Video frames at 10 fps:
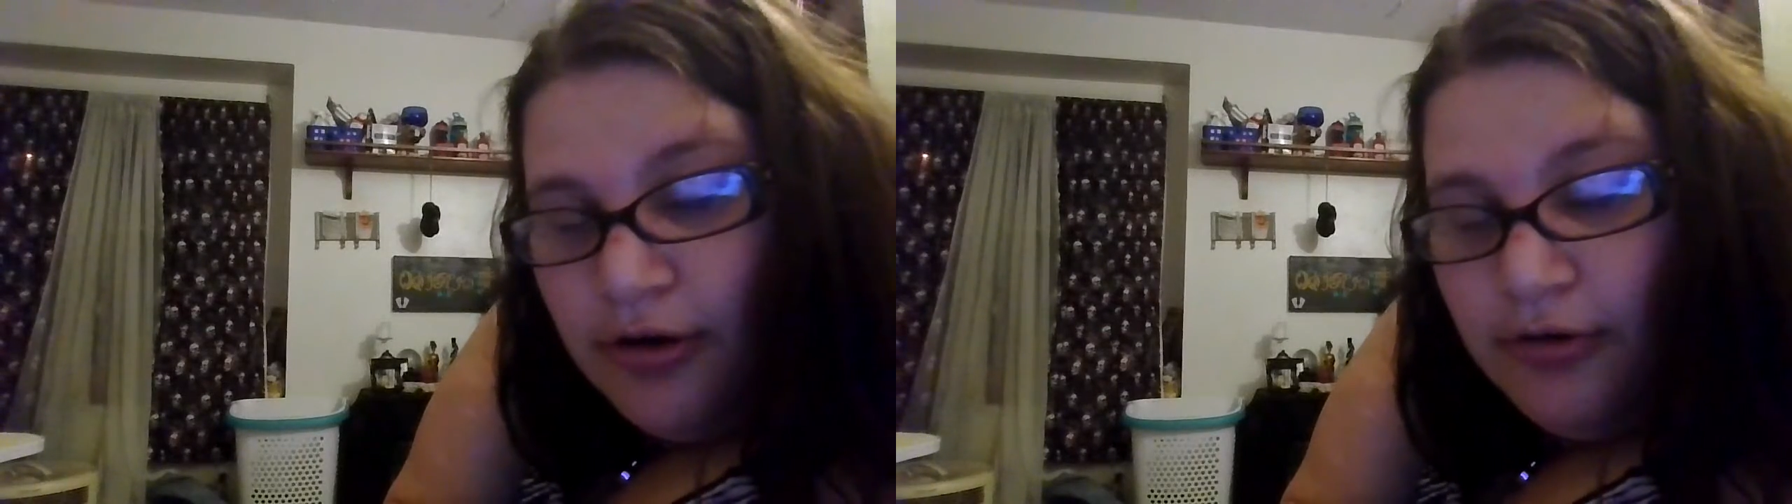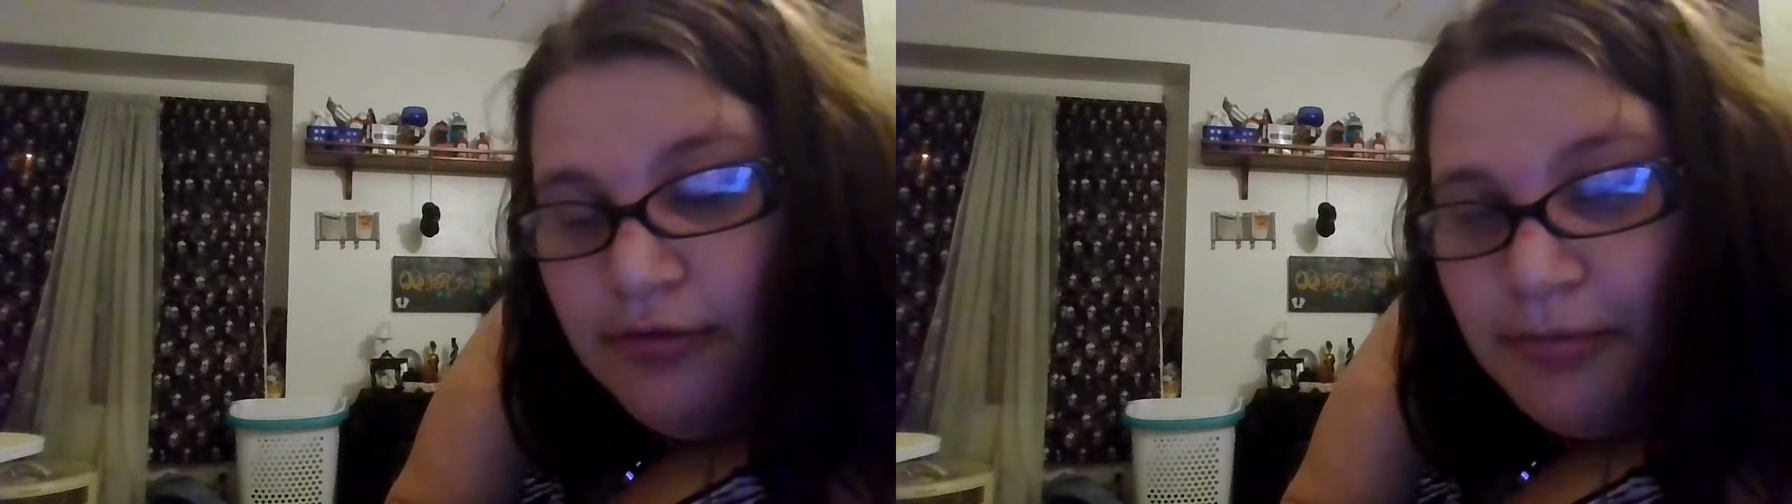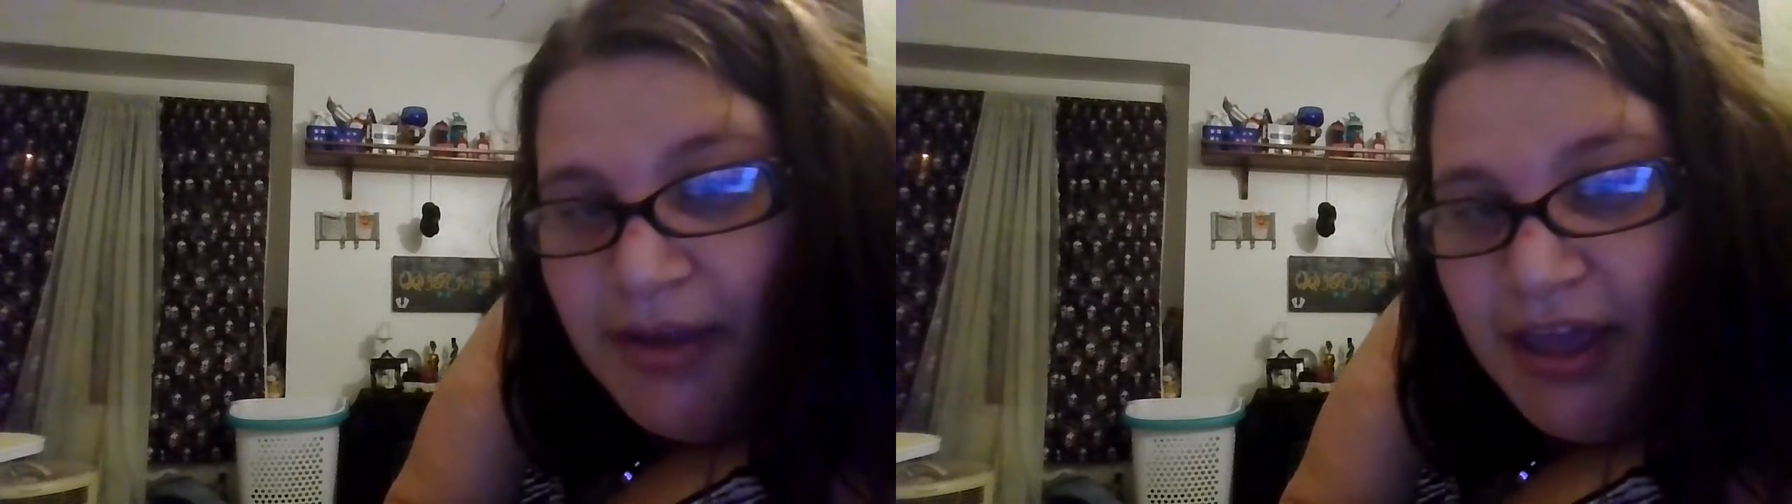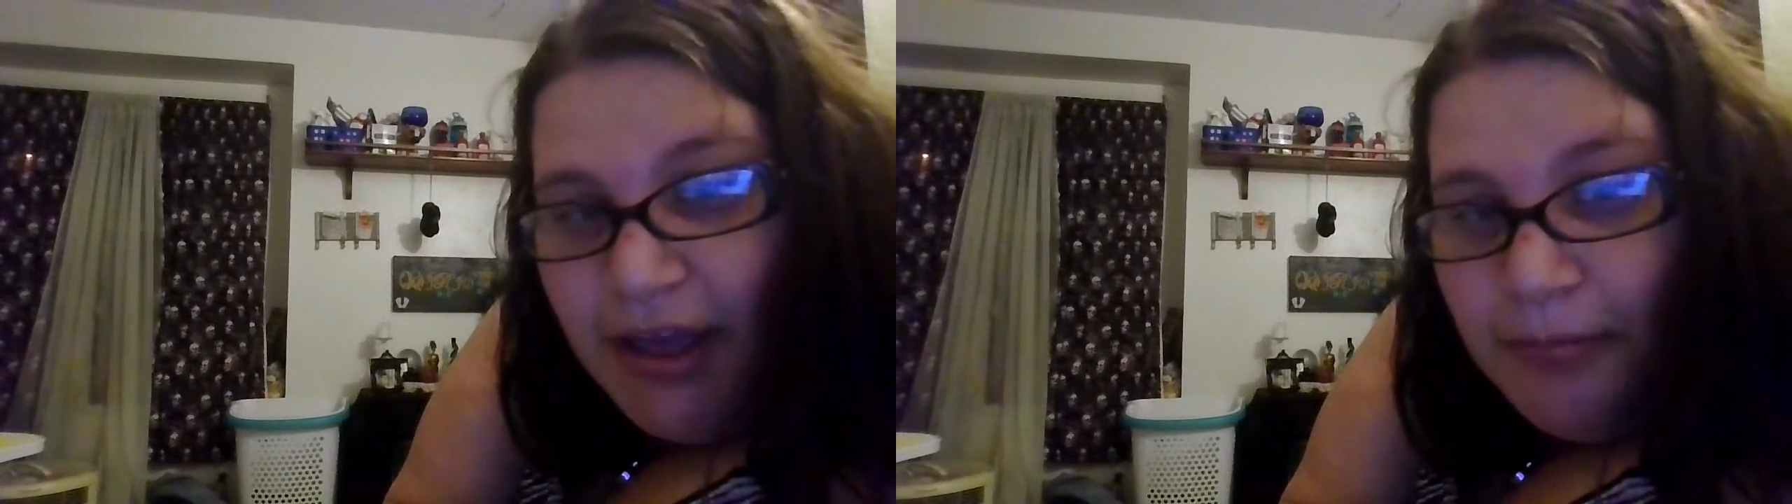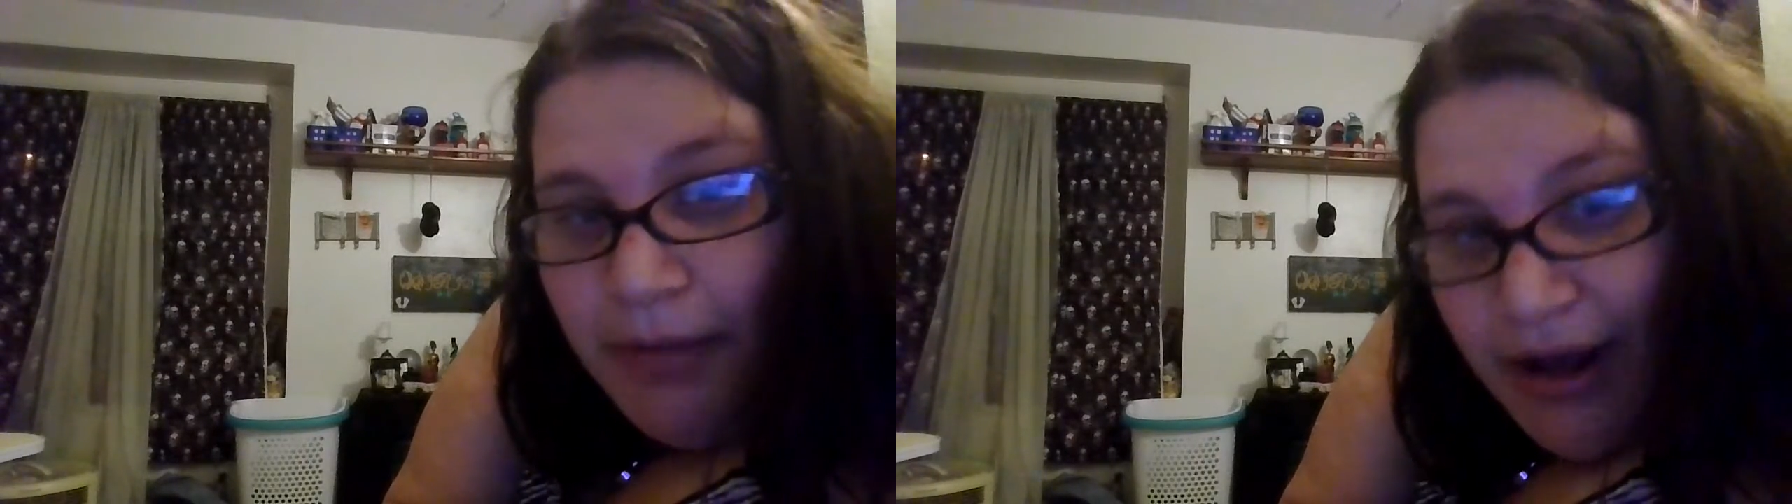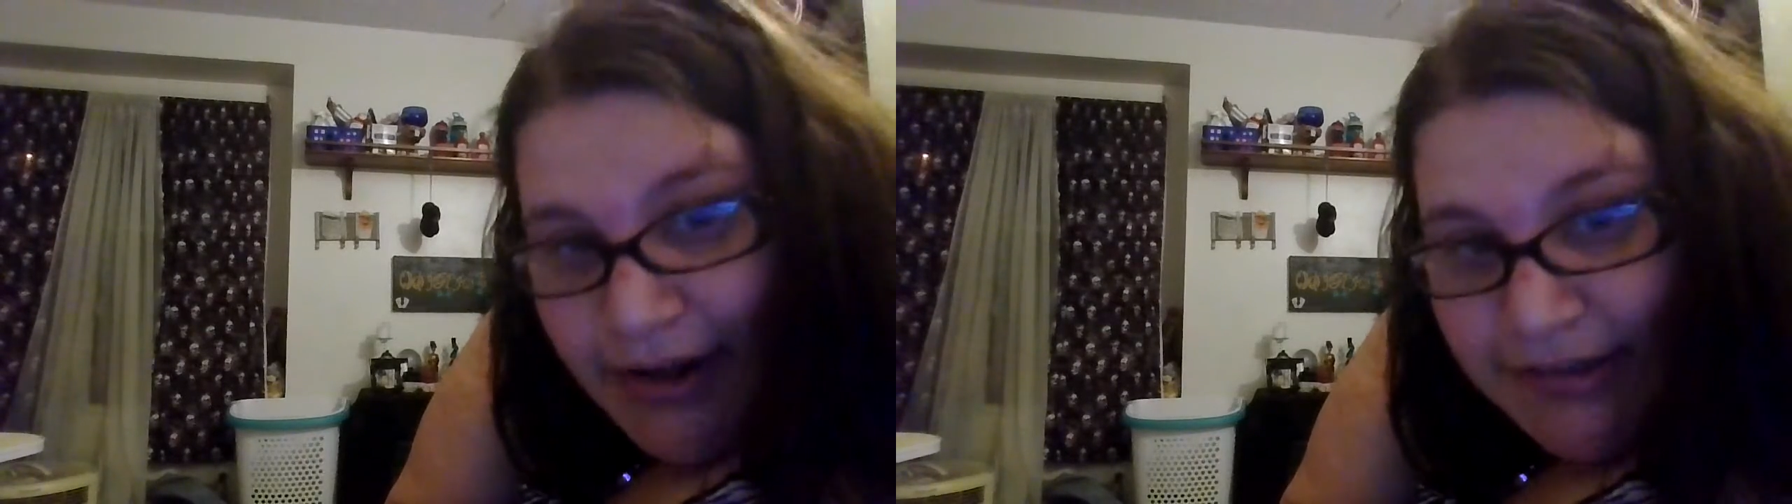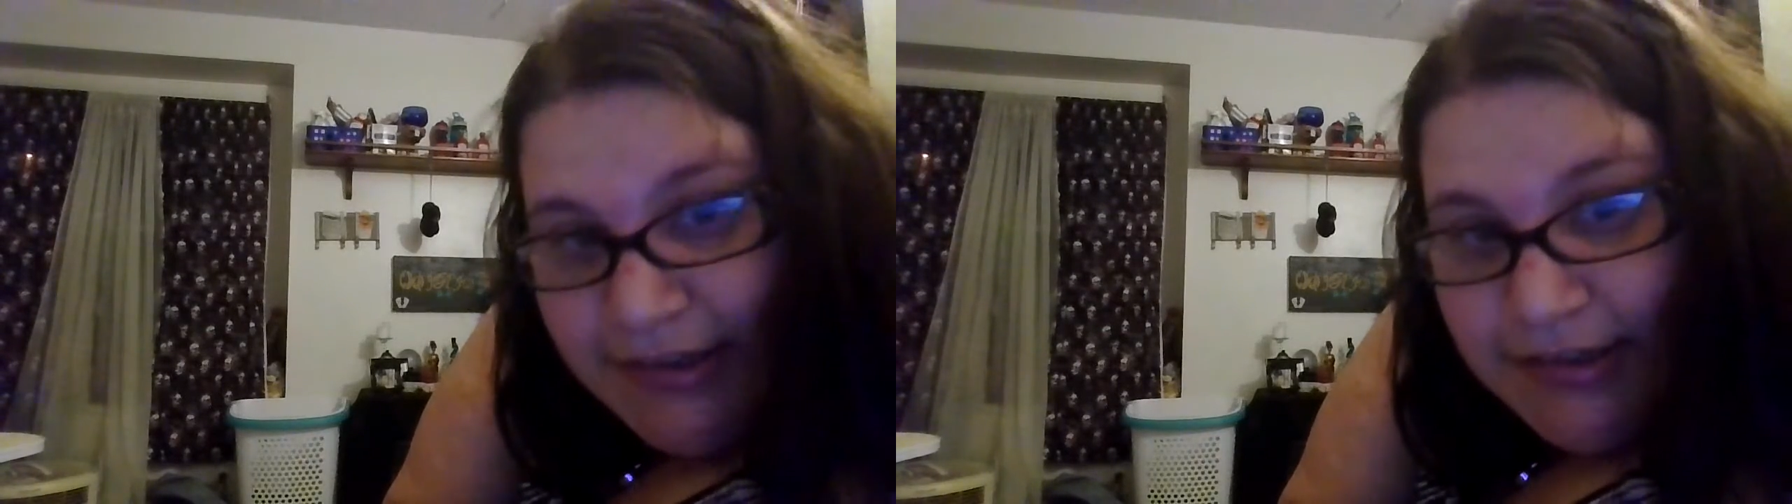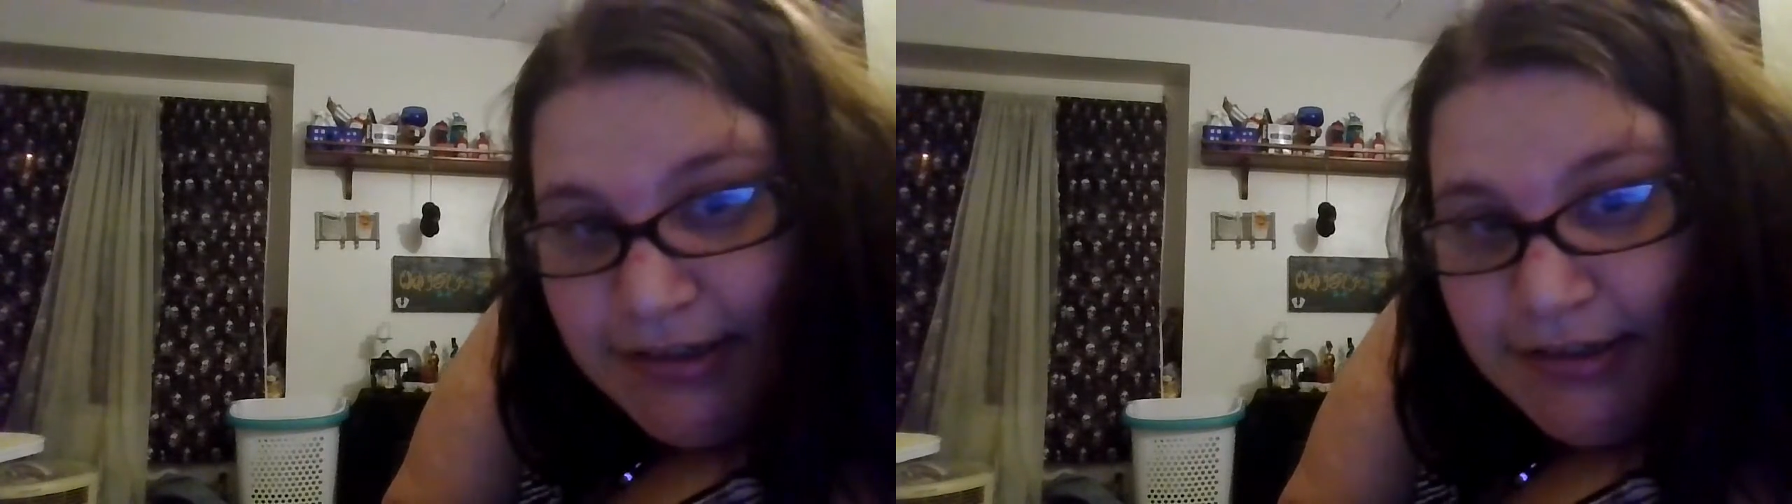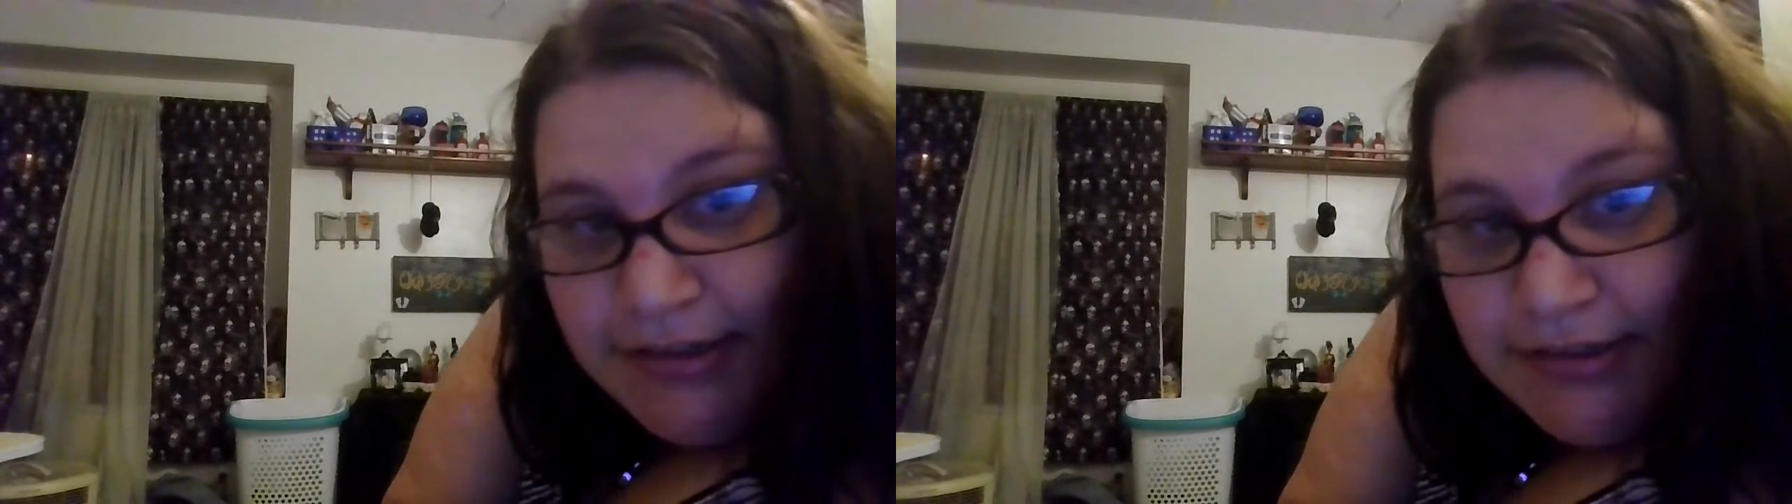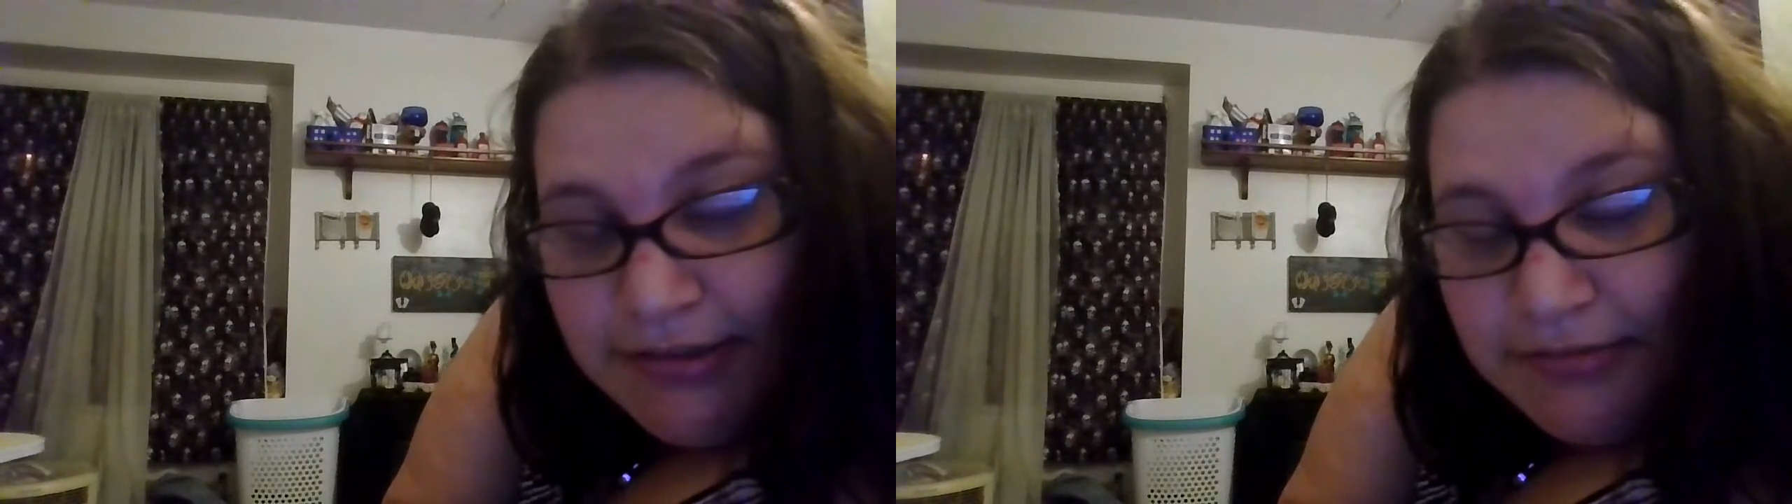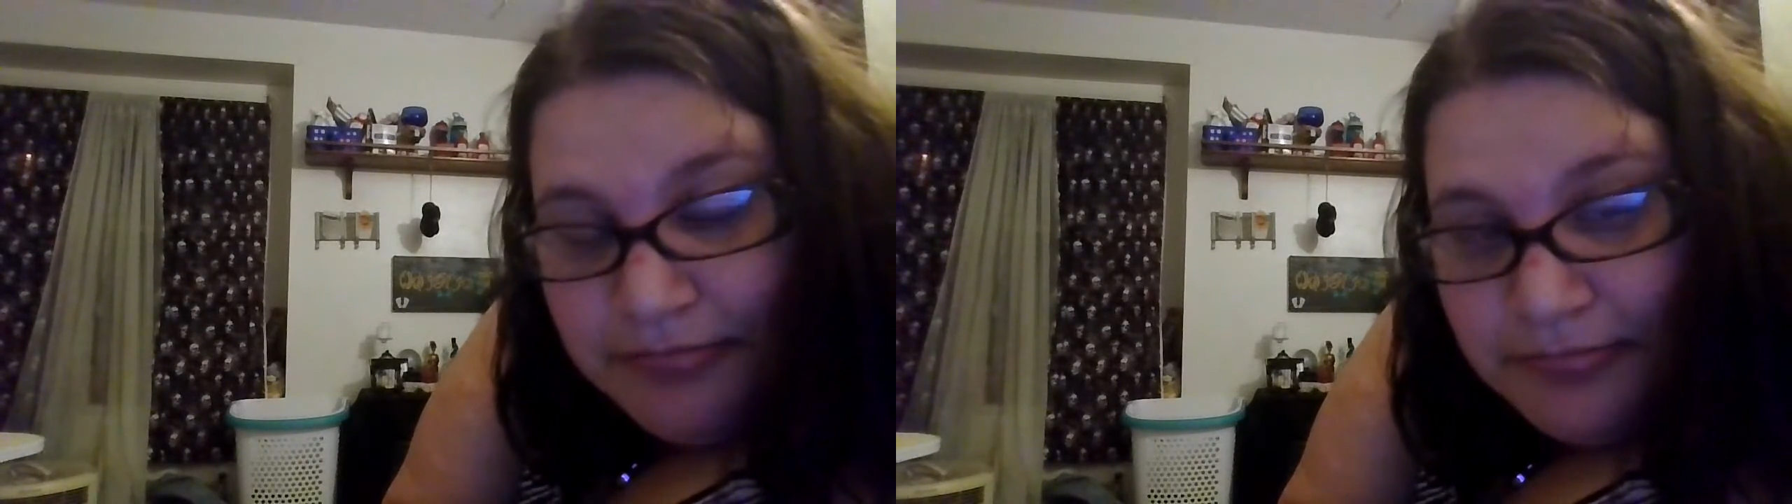over making pastas.